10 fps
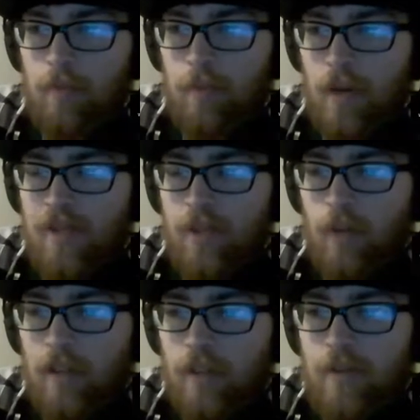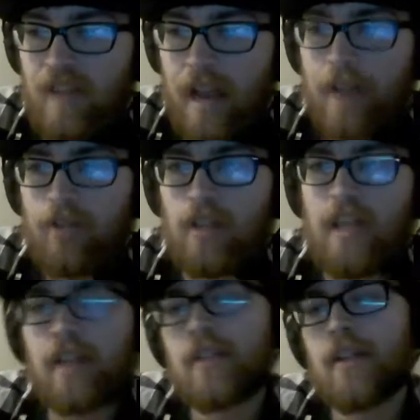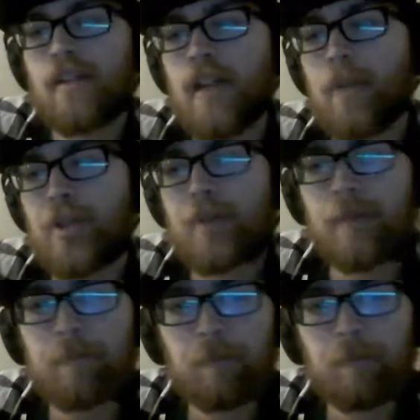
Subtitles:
person running who's actually anti-establishment.